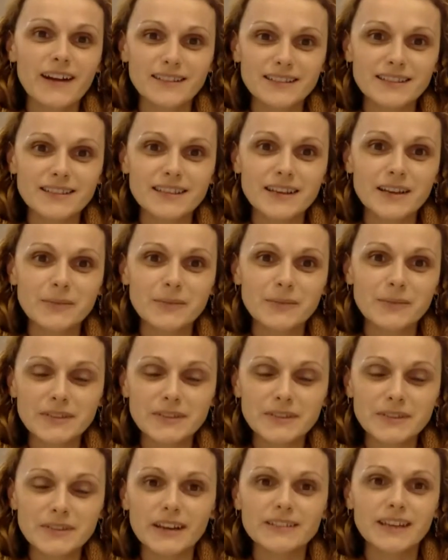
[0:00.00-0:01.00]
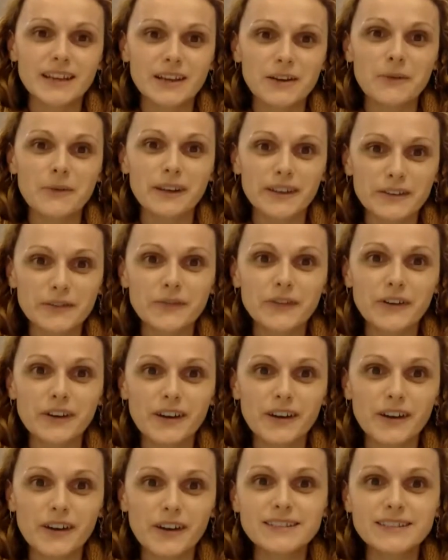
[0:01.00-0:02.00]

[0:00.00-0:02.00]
concepts and great takeaways for us.